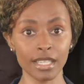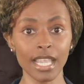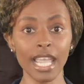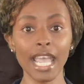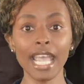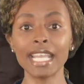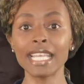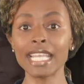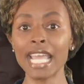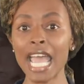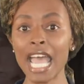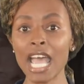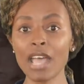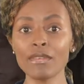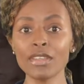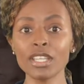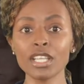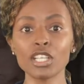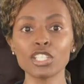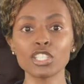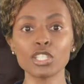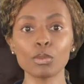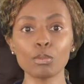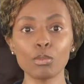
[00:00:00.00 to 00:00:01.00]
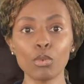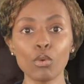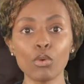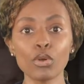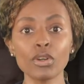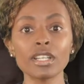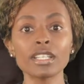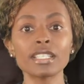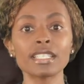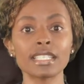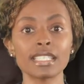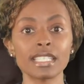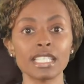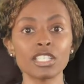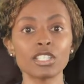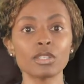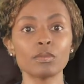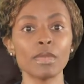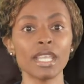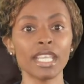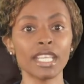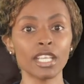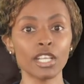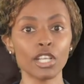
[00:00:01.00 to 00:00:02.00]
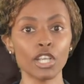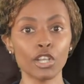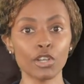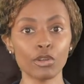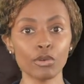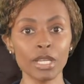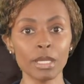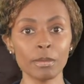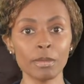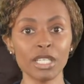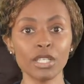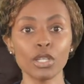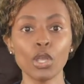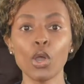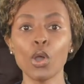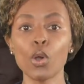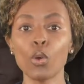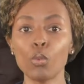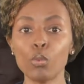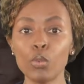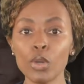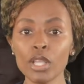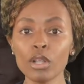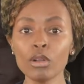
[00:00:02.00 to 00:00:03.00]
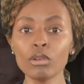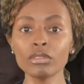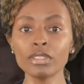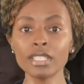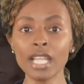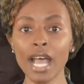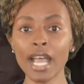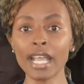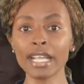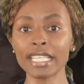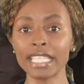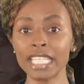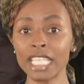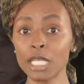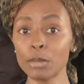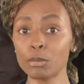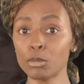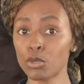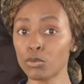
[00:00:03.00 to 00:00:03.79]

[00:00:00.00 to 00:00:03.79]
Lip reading: And having a supported decision-making agreement will not keep